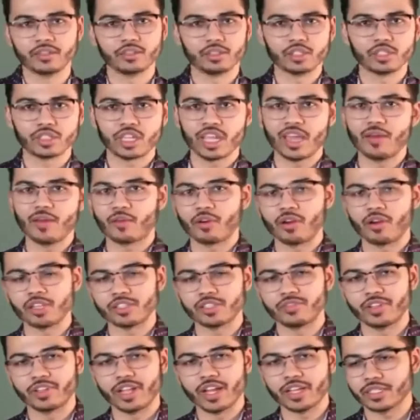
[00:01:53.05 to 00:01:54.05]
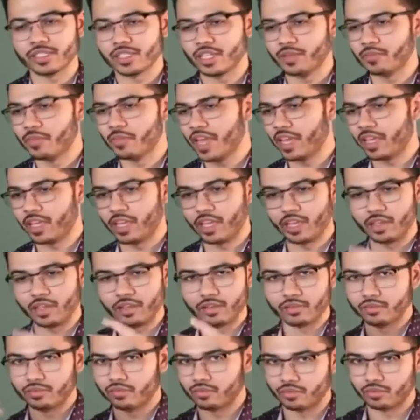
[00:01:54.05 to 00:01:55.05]
just came across Velocity Banking,
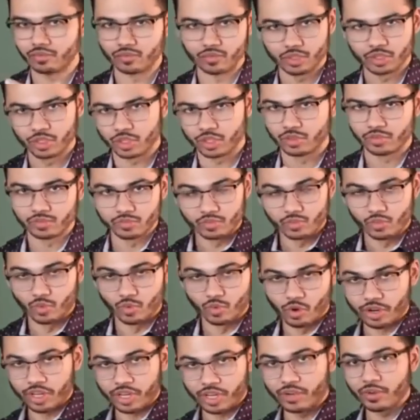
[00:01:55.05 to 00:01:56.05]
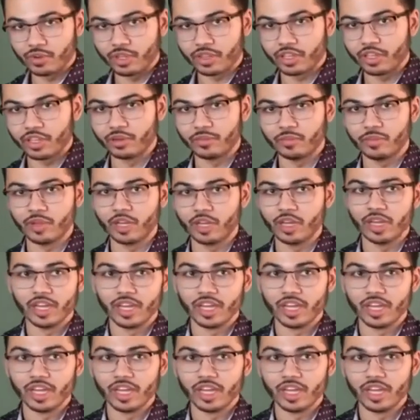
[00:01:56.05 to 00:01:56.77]
was working with him.